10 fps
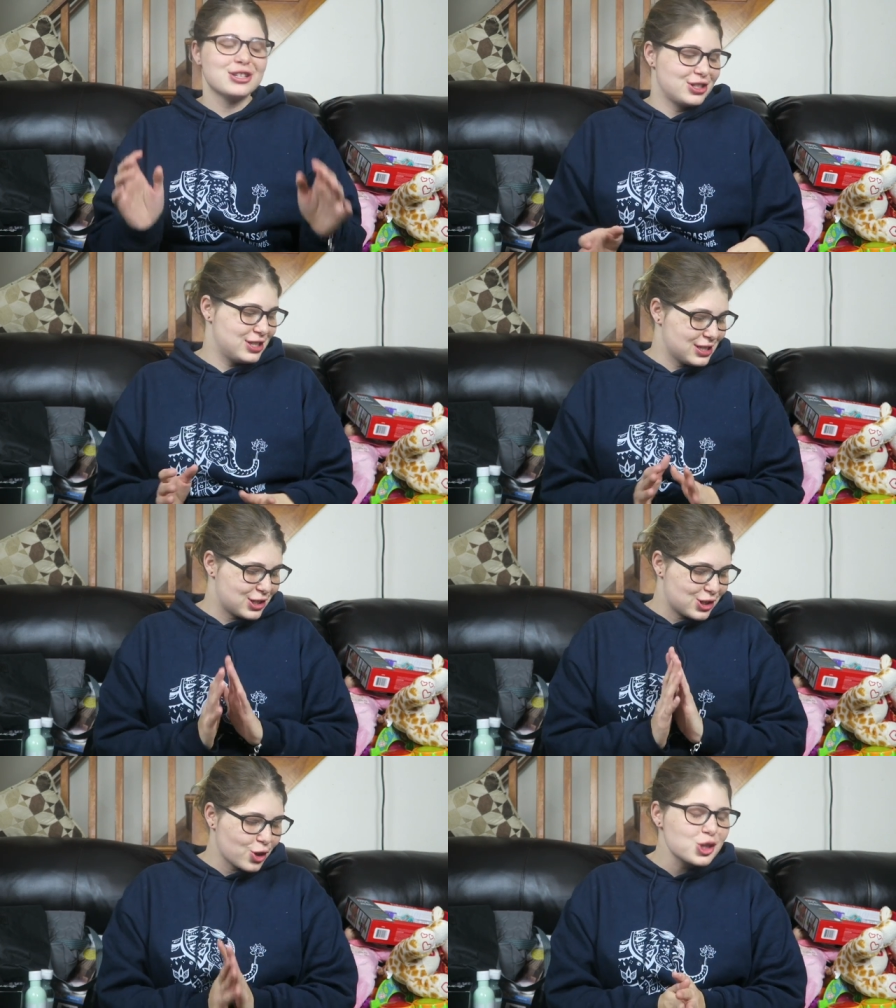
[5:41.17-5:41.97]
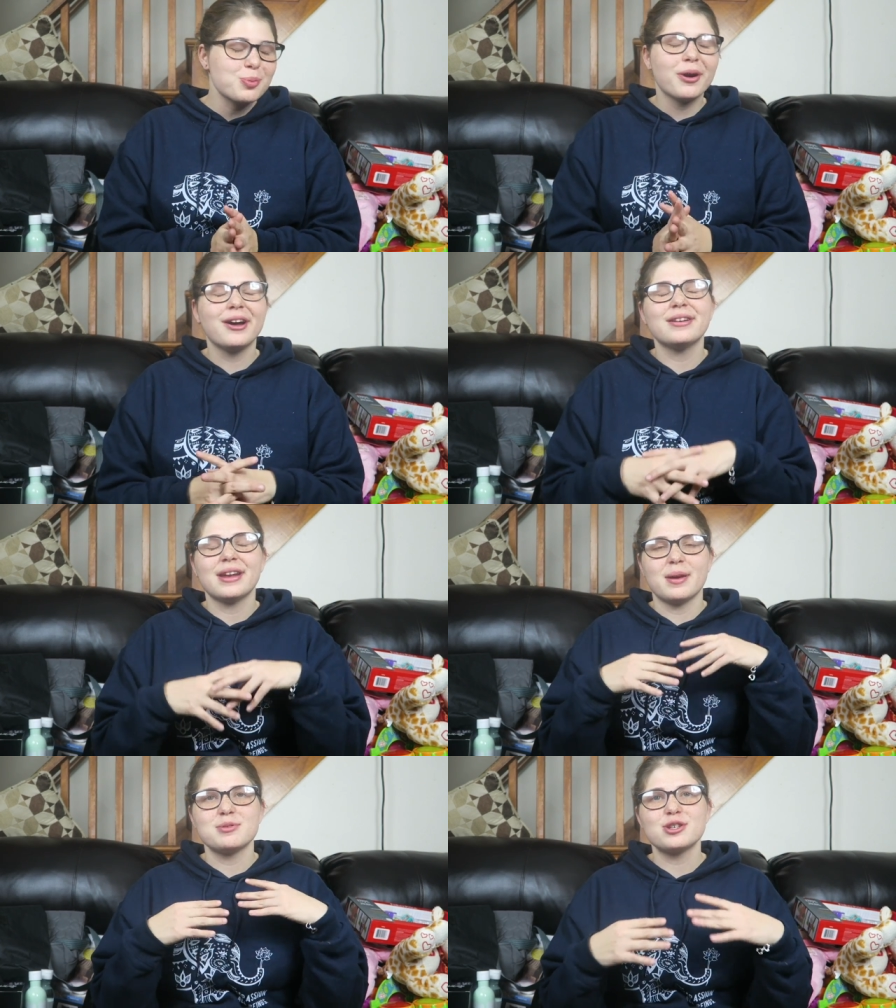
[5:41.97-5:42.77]
She is so spoiled
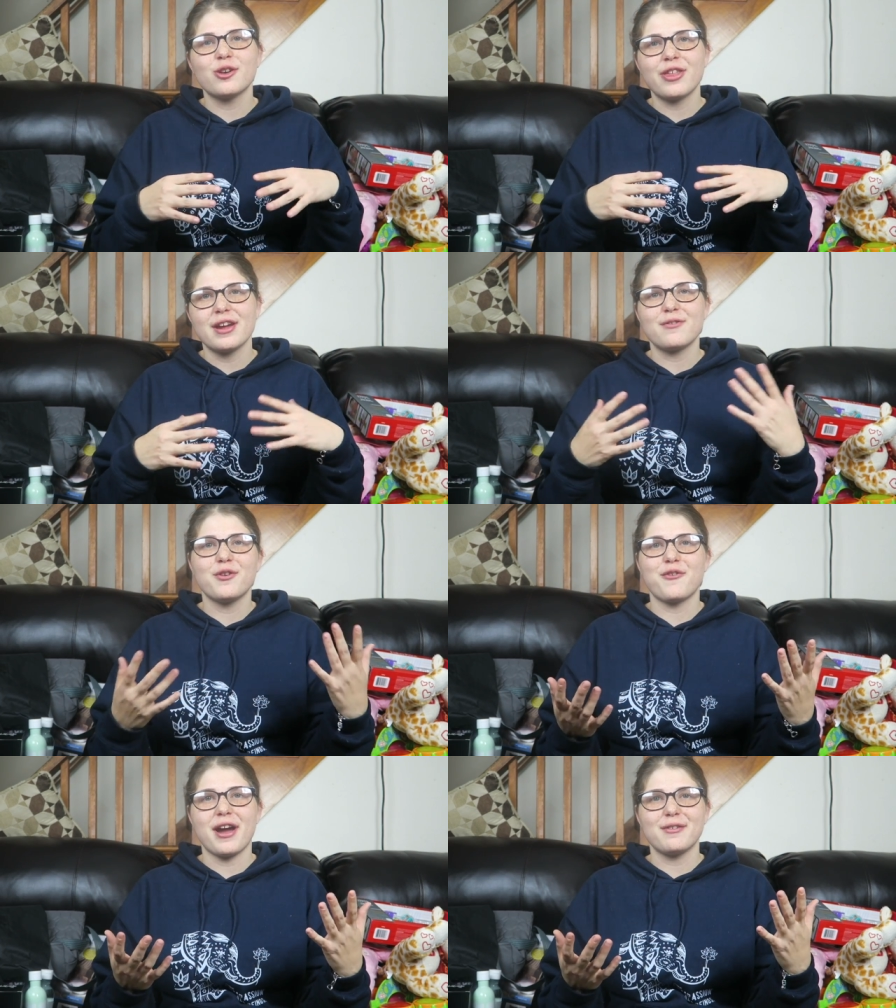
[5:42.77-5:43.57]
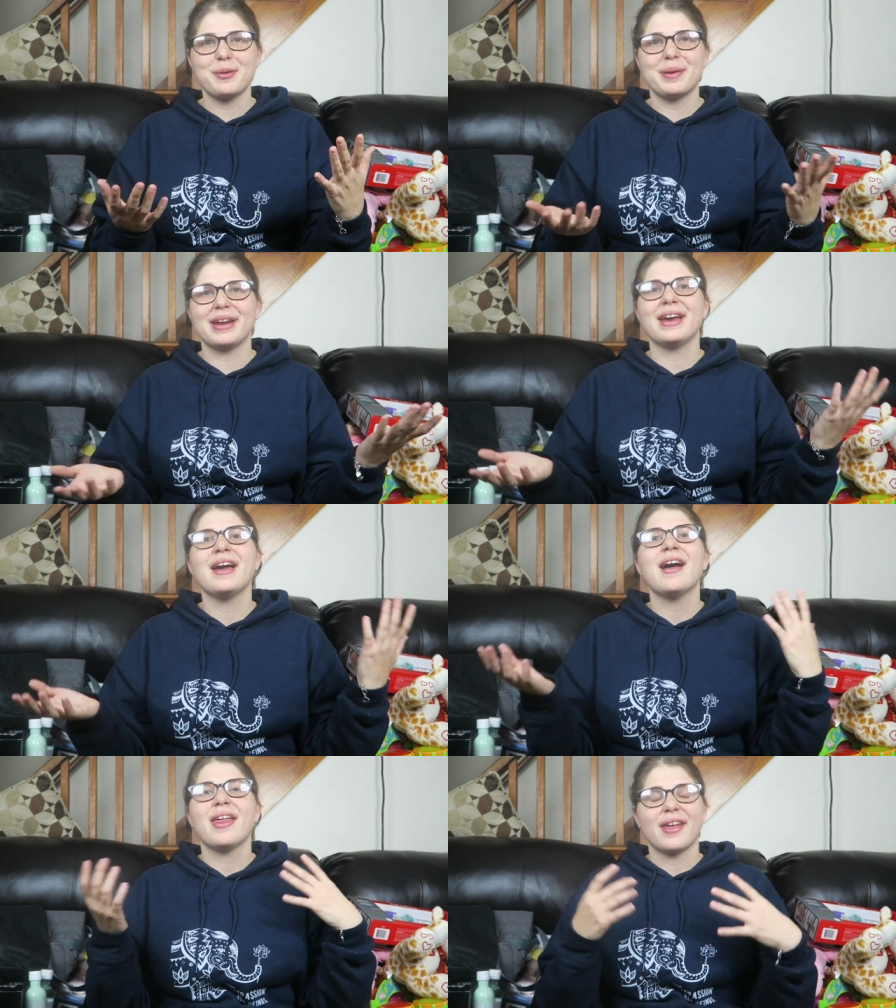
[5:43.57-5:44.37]
and I'm so thankful for everybody
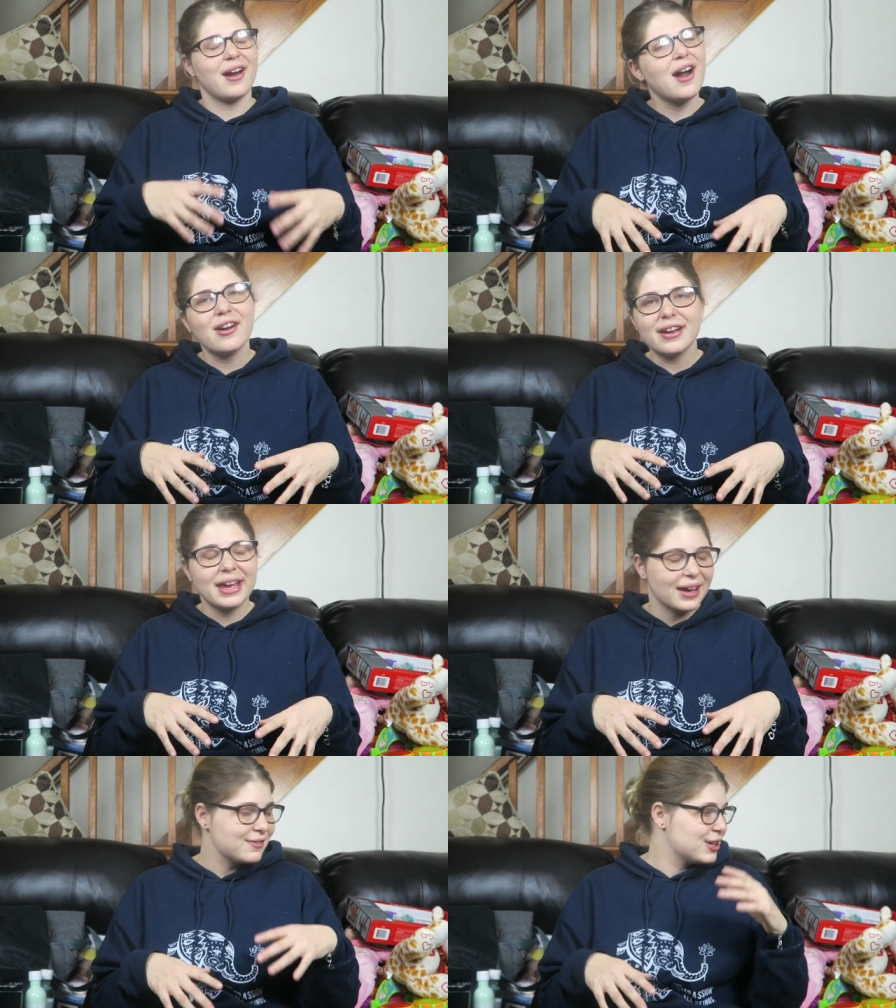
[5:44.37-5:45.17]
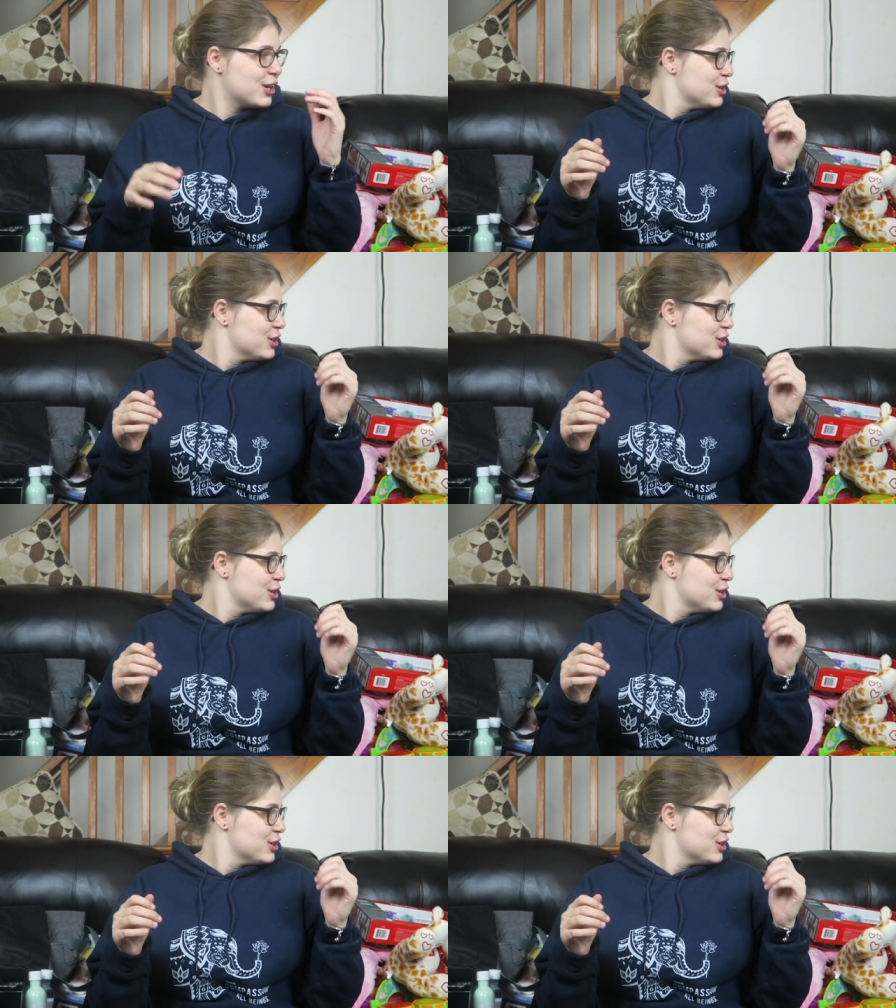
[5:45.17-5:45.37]
that got her a gift.